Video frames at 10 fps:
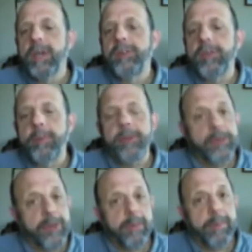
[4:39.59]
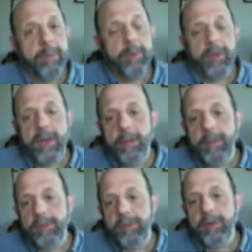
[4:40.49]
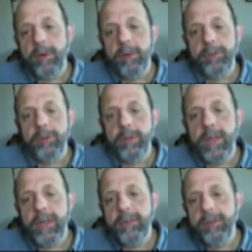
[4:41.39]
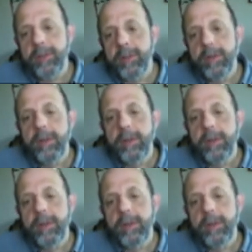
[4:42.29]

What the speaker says: Some of the same people that commented also liked,